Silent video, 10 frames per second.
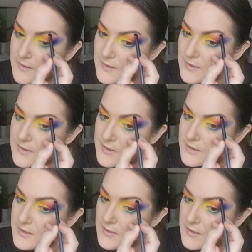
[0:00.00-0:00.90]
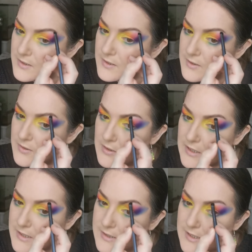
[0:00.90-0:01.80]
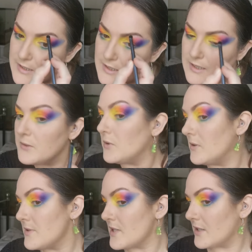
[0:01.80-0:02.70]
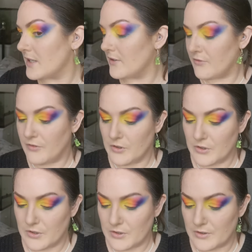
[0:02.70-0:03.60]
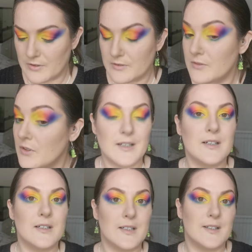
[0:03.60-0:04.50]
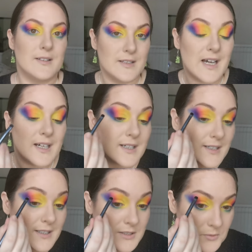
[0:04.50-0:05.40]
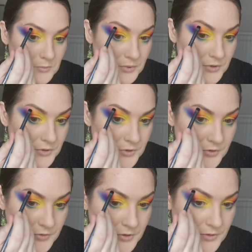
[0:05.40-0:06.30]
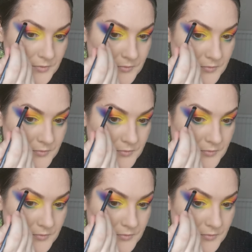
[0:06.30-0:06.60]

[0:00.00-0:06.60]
That's exactly what I was looking for. That is beautiful.